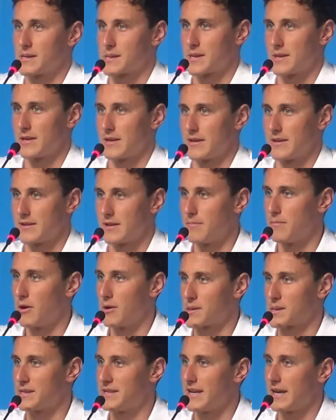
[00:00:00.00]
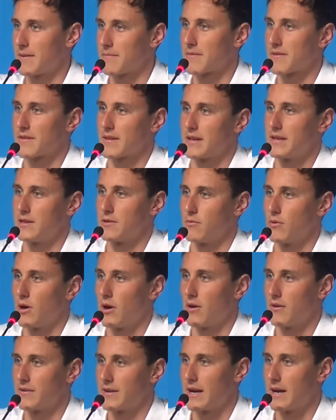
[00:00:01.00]
is the most depth in the
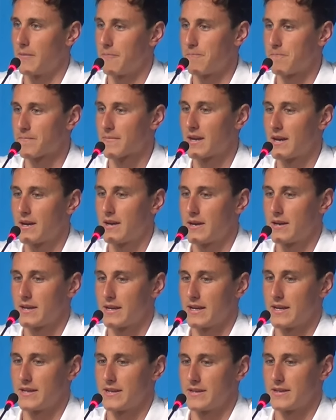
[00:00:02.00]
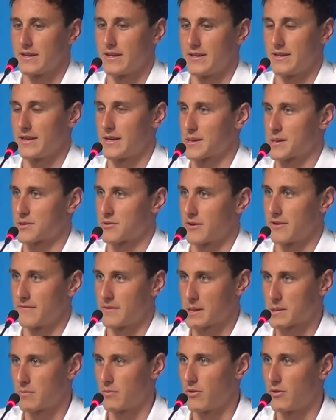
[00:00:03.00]
world in the history of
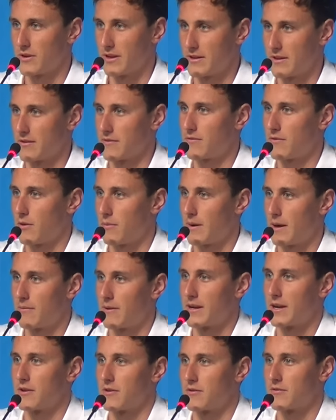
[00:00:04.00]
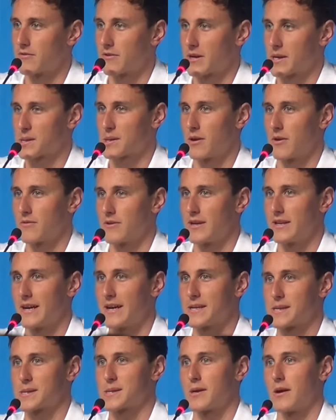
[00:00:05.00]
the sport in the 4x100 freestyle
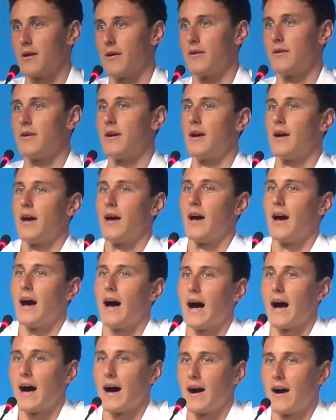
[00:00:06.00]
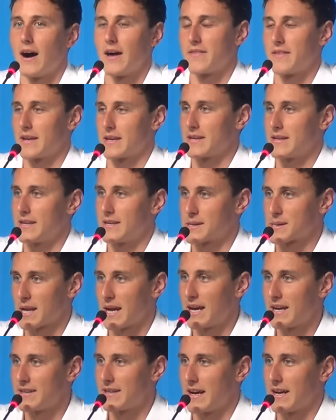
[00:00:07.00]
relays. So I think in
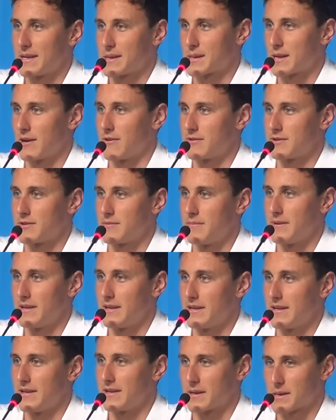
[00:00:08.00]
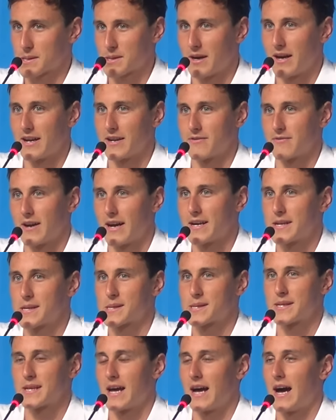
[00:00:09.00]
saying that, it's going to be an exciting
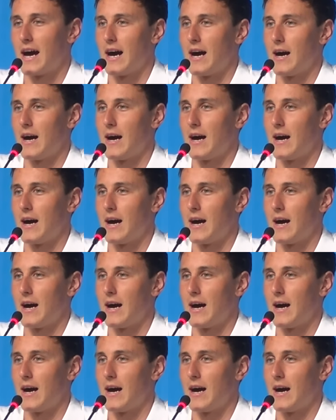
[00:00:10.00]
race